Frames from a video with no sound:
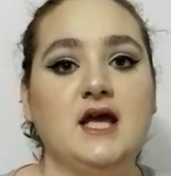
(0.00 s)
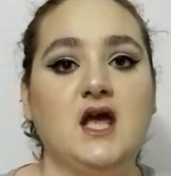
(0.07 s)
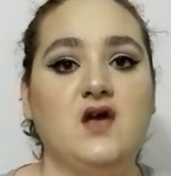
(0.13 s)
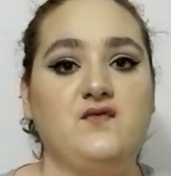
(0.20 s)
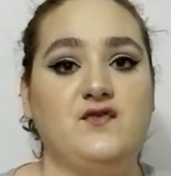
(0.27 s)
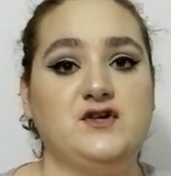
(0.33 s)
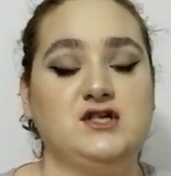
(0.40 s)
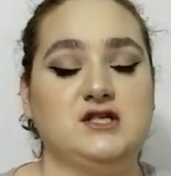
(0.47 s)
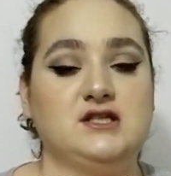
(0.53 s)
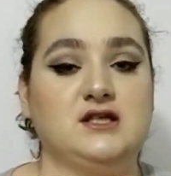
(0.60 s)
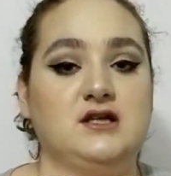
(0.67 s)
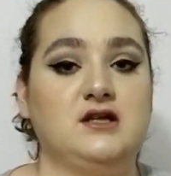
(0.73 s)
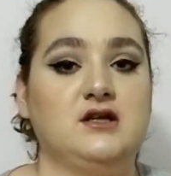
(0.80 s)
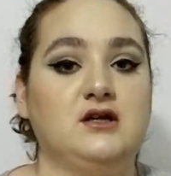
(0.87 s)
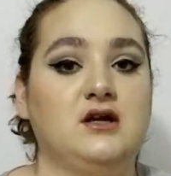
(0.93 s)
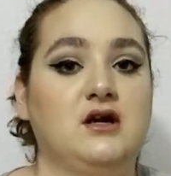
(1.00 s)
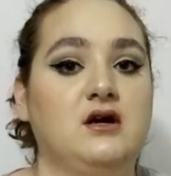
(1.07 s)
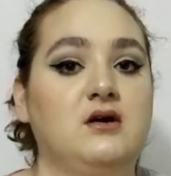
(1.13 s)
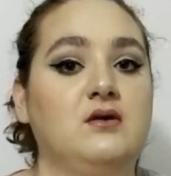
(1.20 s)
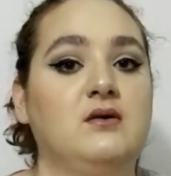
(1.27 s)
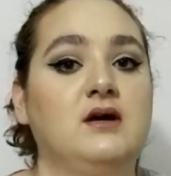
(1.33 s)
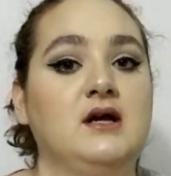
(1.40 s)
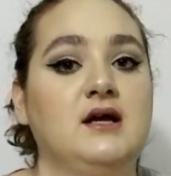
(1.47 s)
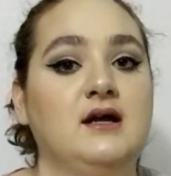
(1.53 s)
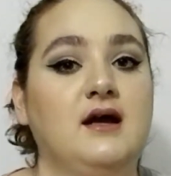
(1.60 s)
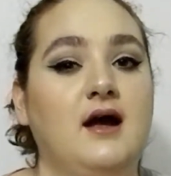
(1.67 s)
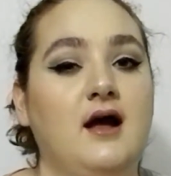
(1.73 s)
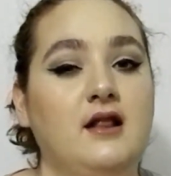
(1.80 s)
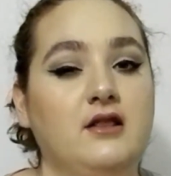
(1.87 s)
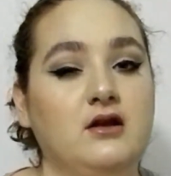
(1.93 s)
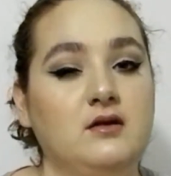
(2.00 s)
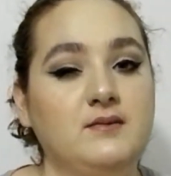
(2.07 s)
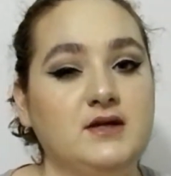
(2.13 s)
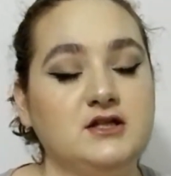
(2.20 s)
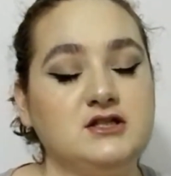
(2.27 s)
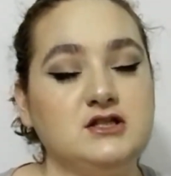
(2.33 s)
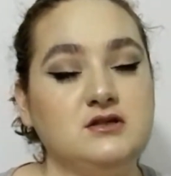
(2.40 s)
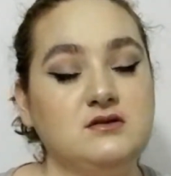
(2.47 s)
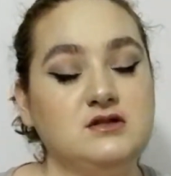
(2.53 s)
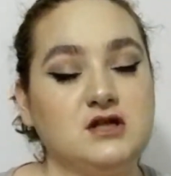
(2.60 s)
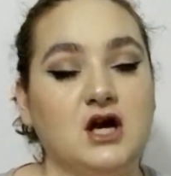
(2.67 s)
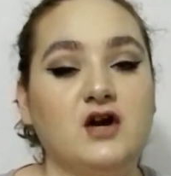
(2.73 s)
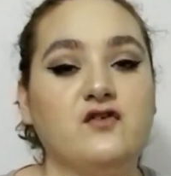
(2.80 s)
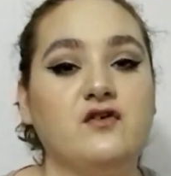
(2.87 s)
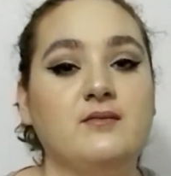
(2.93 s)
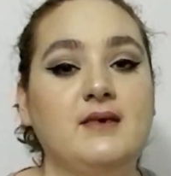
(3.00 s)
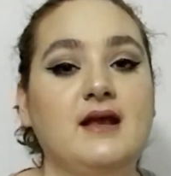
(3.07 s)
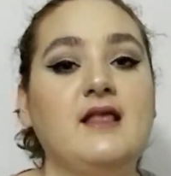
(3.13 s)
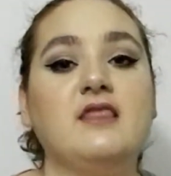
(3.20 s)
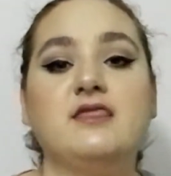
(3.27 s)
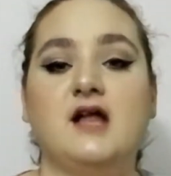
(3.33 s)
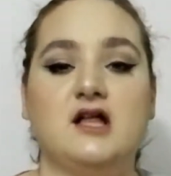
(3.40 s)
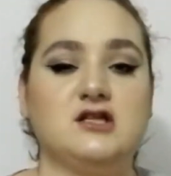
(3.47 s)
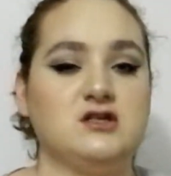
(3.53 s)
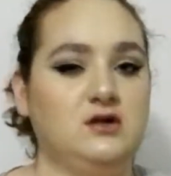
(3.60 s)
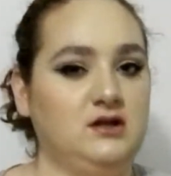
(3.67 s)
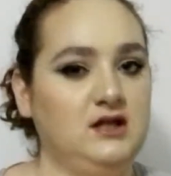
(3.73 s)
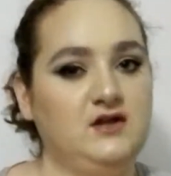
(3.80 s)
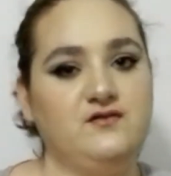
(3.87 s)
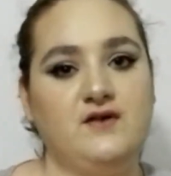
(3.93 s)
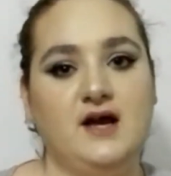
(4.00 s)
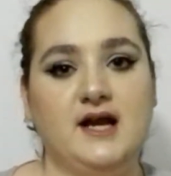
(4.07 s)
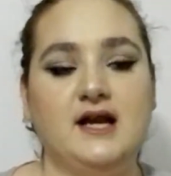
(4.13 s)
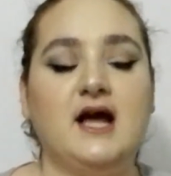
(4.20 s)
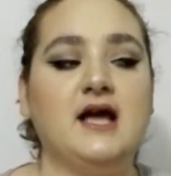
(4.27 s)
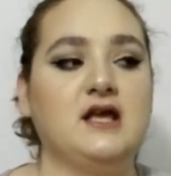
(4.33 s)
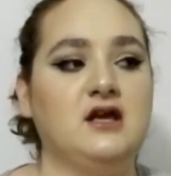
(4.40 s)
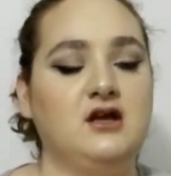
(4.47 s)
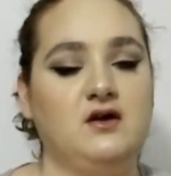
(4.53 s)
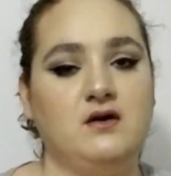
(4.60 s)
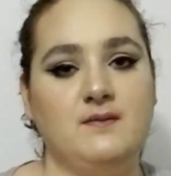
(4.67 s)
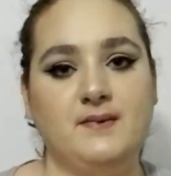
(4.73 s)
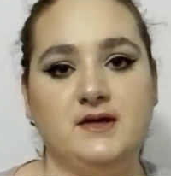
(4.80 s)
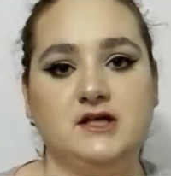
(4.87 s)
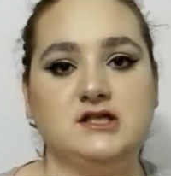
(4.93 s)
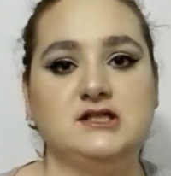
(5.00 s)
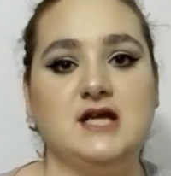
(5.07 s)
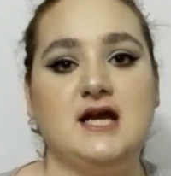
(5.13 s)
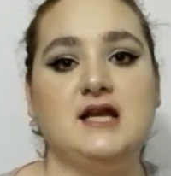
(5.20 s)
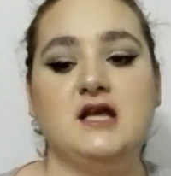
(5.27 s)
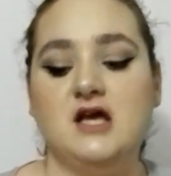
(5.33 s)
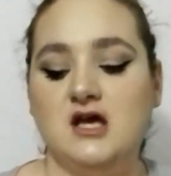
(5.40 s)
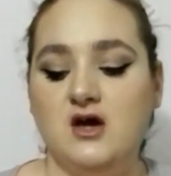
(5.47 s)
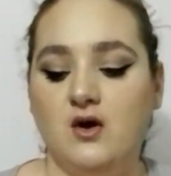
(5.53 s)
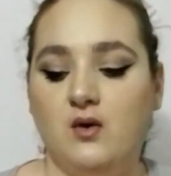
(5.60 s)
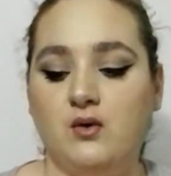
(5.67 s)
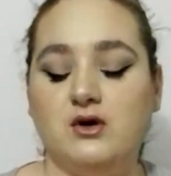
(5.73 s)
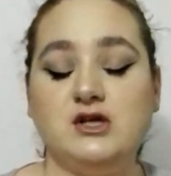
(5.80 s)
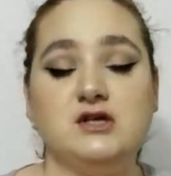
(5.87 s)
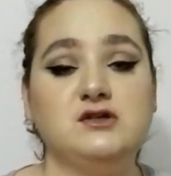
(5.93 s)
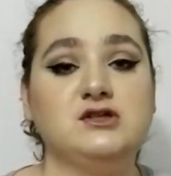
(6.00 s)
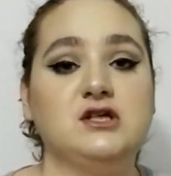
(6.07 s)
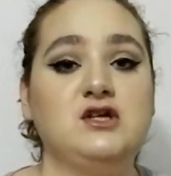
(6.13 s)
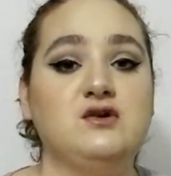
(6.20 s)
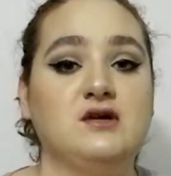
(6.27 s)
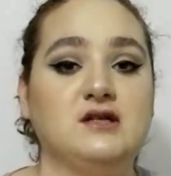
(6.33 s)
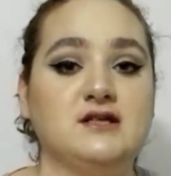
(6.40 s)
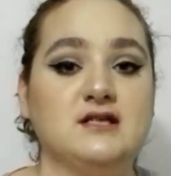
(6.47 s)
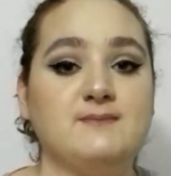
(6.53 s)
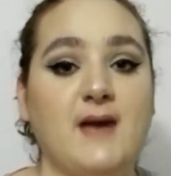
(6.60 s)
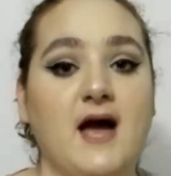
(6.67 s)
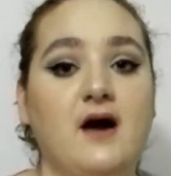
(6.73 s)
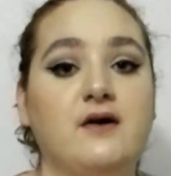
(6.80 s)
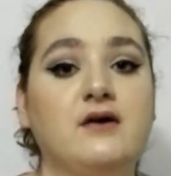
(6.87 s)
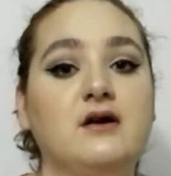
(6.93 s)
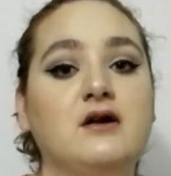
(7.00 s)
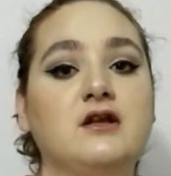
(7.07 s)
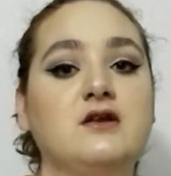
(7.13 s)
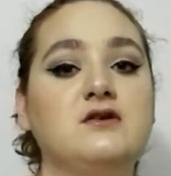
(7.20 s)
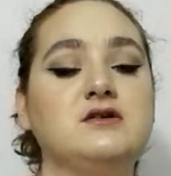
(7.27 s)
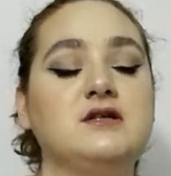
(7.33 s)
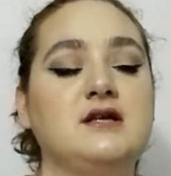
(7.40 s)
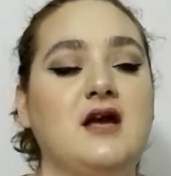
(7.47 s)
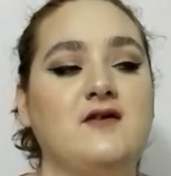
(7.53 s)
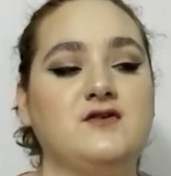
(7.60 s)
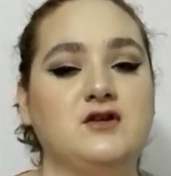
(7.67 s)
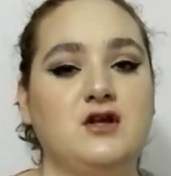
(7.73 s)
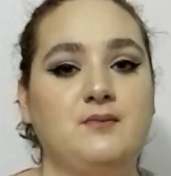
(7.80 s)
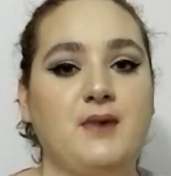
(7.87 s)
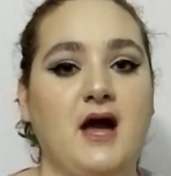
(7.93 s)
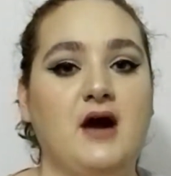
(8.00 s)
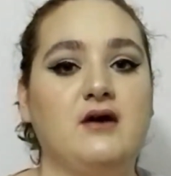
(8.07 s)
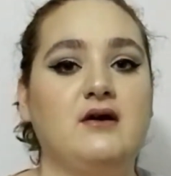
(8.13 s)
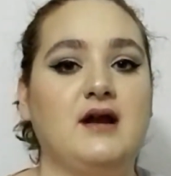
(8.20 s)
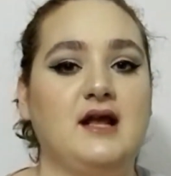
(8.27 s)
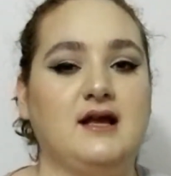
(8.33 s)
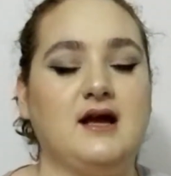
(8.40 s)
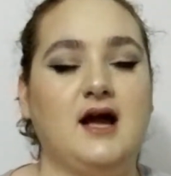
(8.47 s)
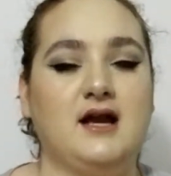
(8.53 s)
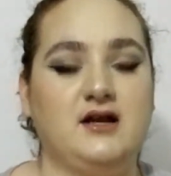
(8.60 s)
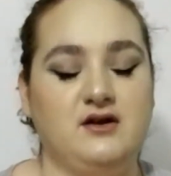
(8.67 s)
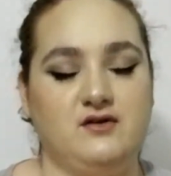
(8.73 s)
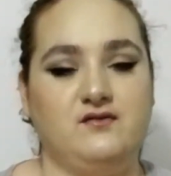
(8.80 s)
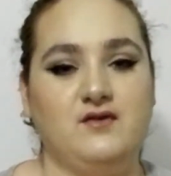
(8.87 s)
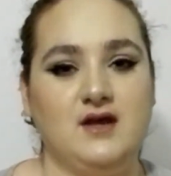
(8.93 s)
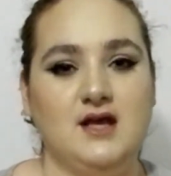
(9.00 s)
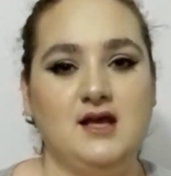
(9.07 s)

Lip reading: If it's just going to go a little bit too dark for me, that's totally fine. I can go up in a shade, or usually you can just powder. Usually after you powder, it kind of